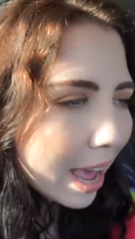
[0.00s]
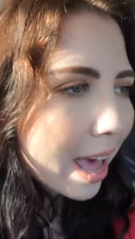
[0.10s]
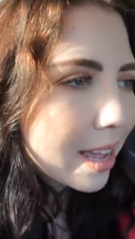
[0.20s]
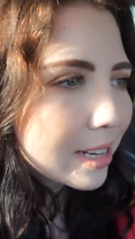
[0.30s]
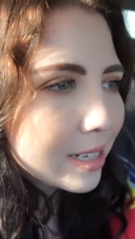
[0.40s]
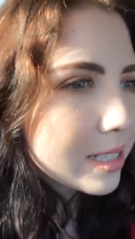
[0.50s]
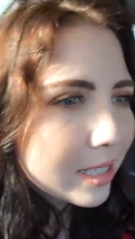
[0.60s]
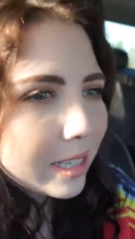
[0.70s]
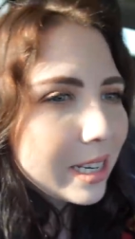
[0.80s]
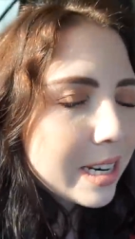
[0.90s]

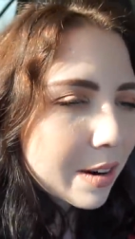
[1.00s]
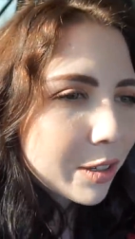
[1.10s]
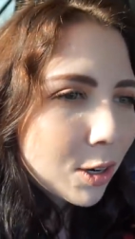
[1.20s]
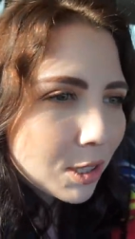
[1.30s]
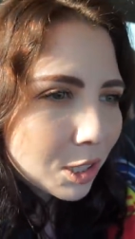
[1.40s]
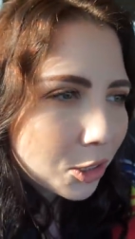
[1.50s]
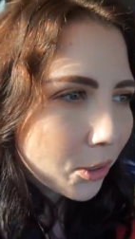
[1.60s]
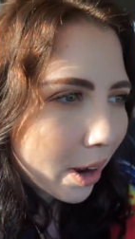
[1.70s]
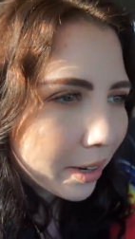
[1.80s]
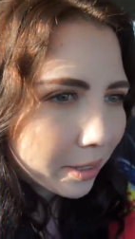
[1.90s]
And he never goes to
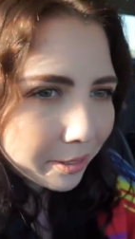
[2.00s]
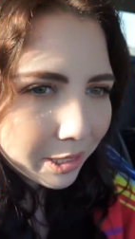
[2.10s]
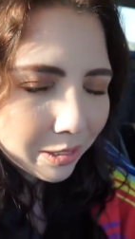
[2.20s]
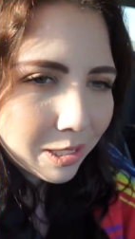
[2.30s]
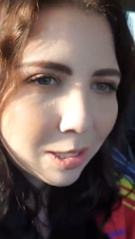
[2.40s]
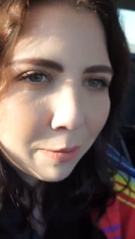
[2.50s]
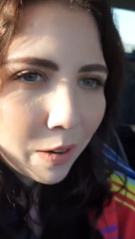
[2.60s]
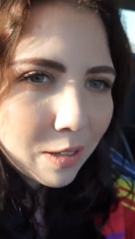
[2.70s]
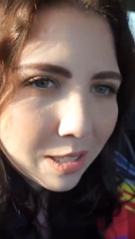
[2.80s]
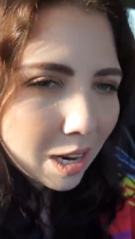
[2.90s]
Toronto, so this is the
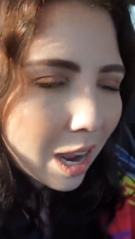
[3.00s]
first